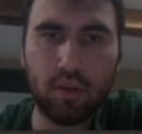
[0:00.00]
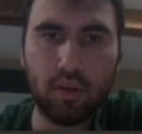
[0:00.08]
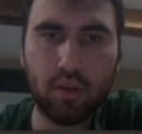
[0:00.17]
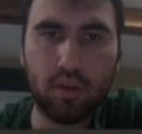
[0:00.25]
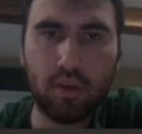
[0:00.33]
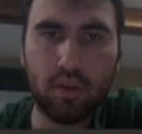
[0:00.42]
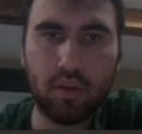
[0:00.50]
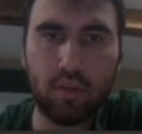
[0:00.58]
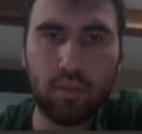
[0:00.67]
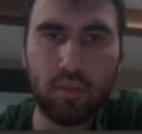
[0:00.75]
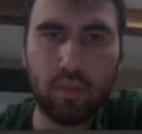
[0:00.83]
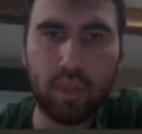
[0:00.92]

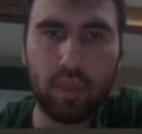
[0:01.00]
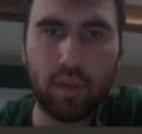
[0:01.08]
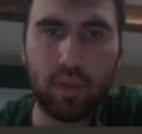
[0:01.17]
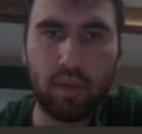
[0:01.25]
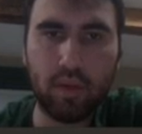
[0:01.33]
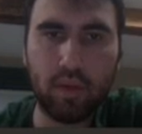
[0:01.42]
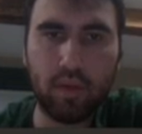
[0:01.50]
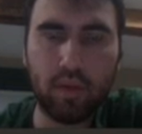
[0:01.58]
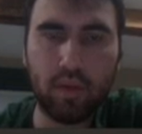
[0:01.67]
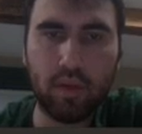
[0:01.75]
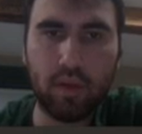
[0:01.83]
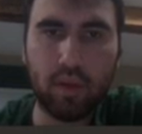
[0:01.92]

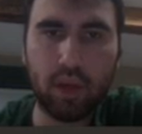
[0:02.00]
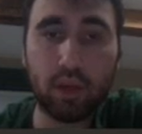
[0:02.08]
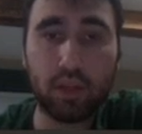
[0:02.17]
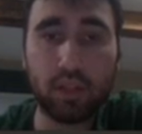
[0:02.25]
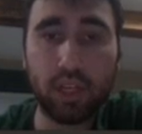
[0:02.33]
I can also